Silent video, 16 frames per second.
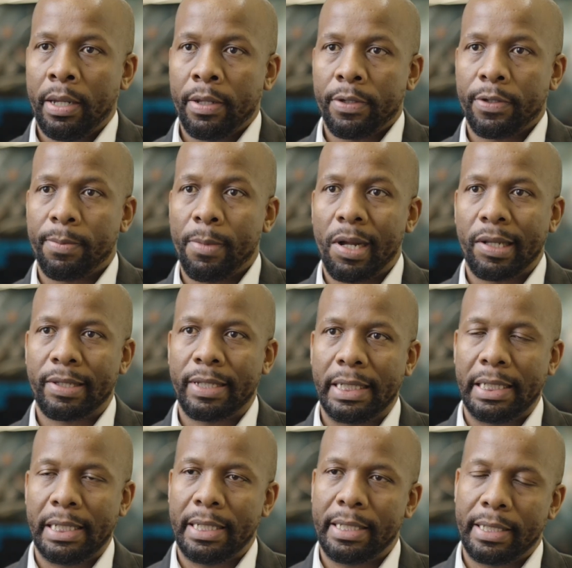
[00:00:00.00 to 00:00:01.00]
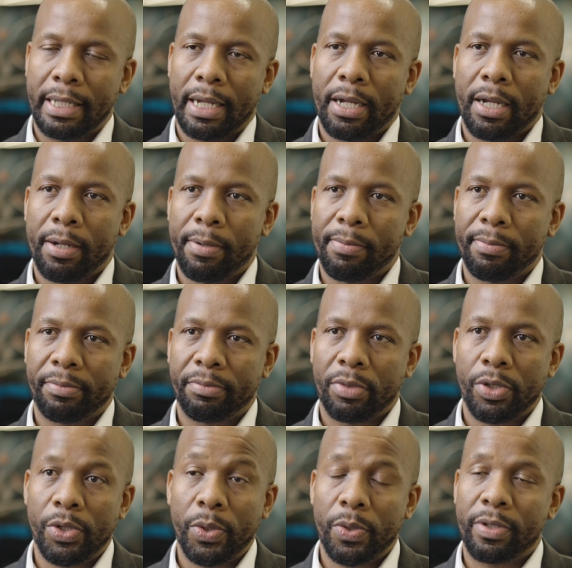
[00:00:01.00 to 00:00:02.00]
Smart cities
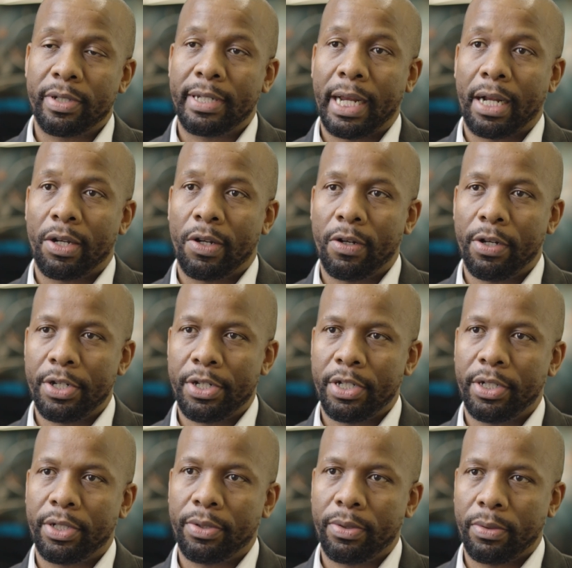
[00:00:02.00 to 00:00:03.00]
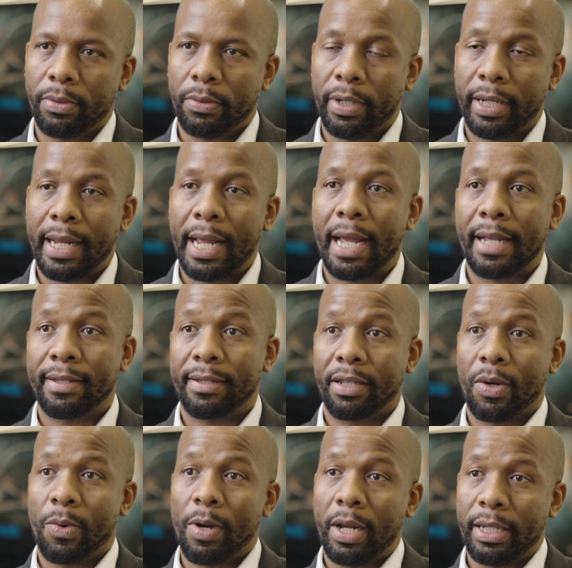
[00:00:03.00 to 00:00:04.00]
um, use technology to enhance
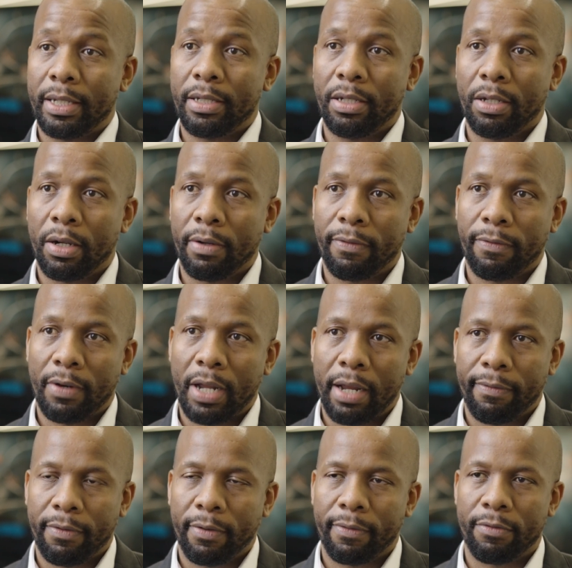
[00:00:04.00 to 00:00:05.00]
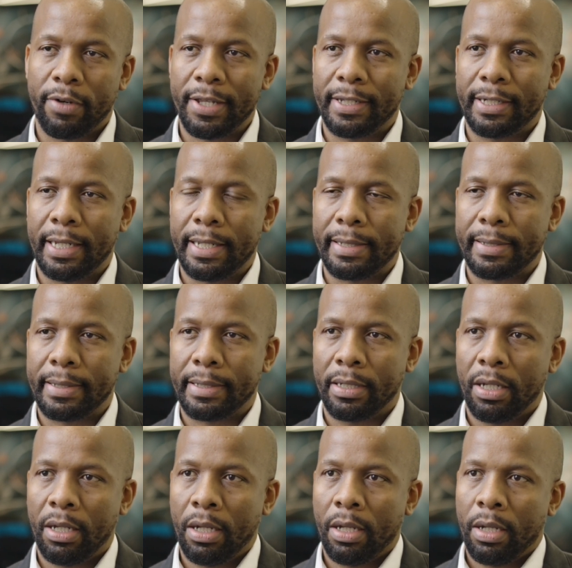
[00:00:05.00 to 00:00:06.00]
the quality of life of residents,
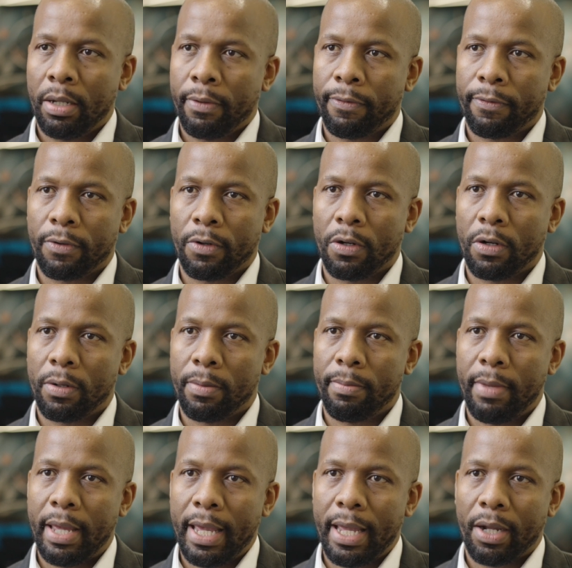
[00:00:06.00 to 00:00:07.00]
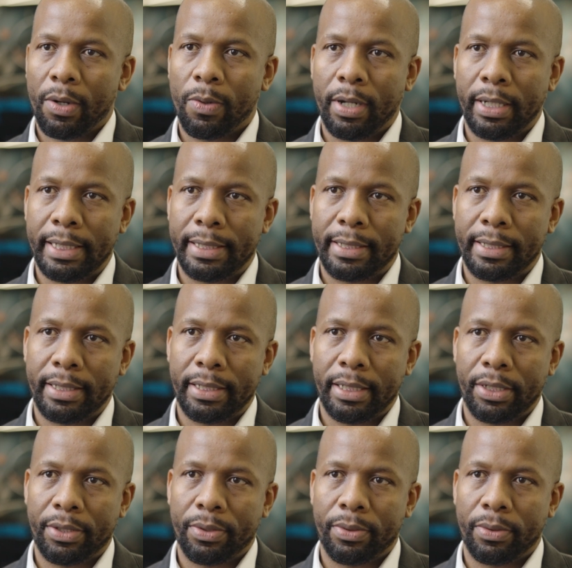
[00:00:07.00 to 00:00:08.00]
from air
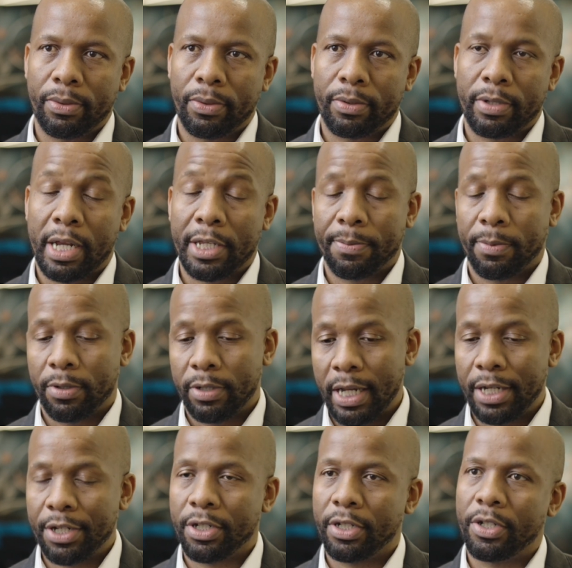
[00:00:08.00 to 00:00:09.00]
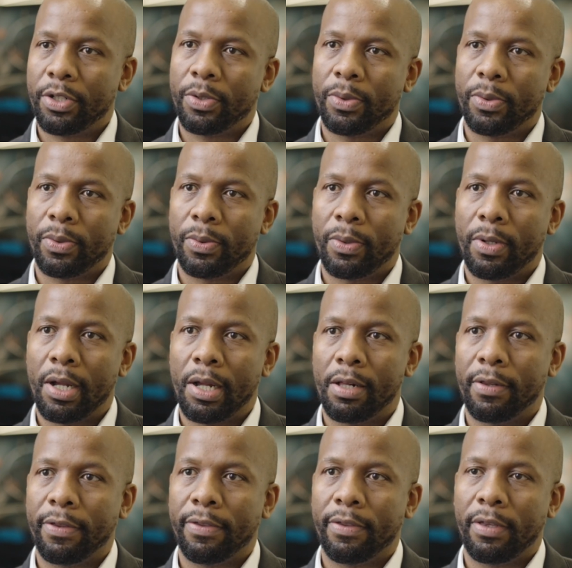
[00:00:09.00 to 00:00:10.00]
quality to transportation to
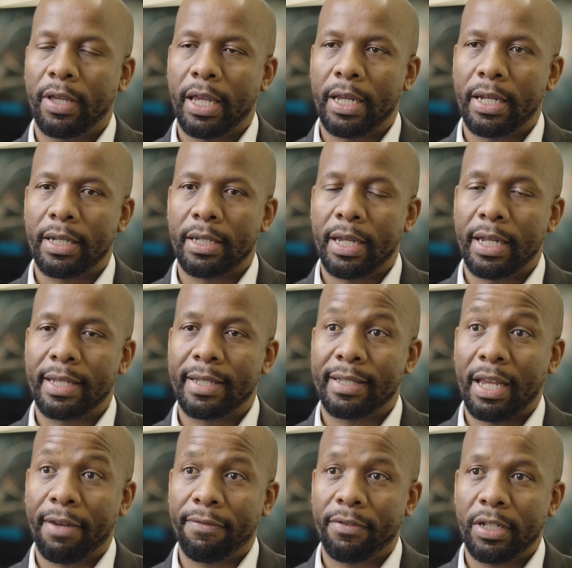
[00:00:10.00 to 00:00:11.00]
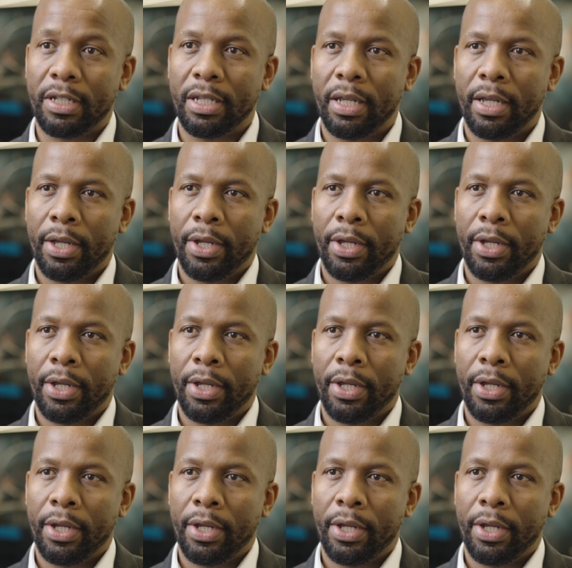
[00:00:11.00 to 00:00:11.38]
health and, and safety.